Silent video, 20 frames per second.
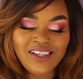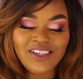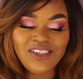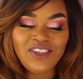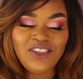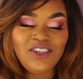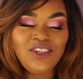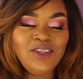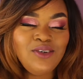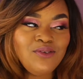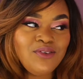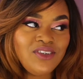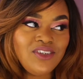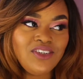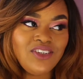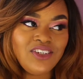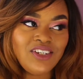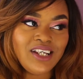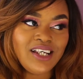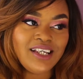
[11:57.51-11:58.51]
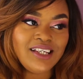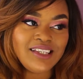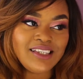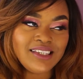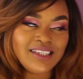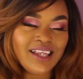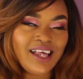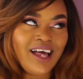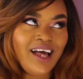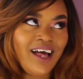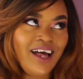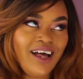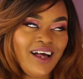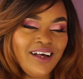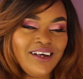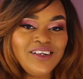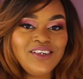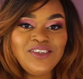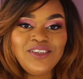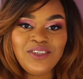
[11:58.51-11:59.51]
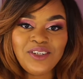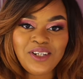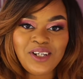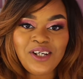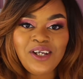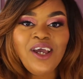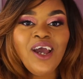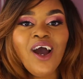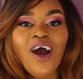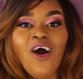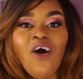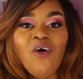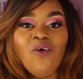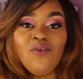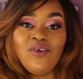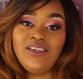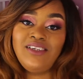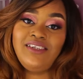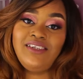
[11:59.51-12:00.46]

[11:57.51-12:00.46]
and she was just she was